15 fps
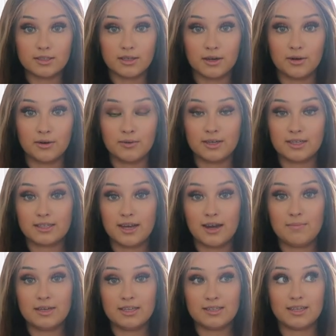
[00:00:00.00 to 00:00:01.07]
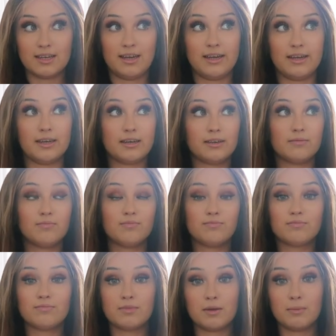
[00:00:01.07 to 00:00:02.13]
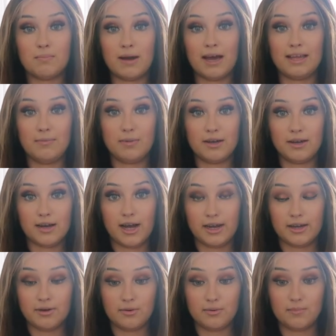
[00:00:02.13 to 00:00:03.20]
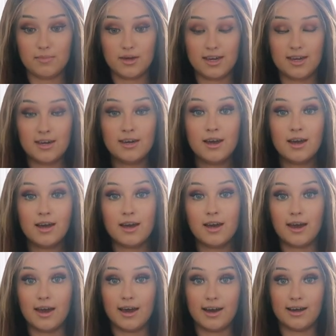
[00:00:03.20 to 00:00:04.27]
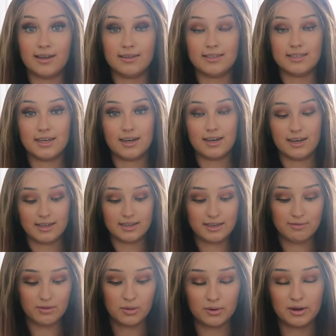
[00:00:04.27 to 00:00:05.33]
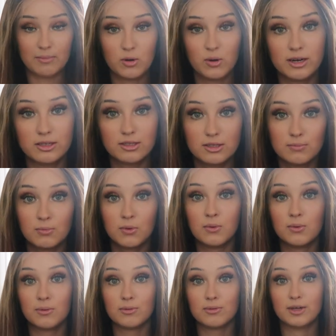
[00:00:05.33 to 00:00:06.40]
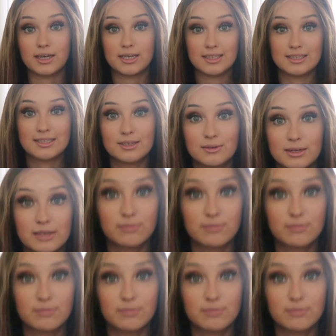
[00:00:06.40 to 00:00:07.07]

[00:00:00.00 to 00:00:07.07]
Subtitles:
So it's coming to like belly button height on me, and even though I am quite small, that is still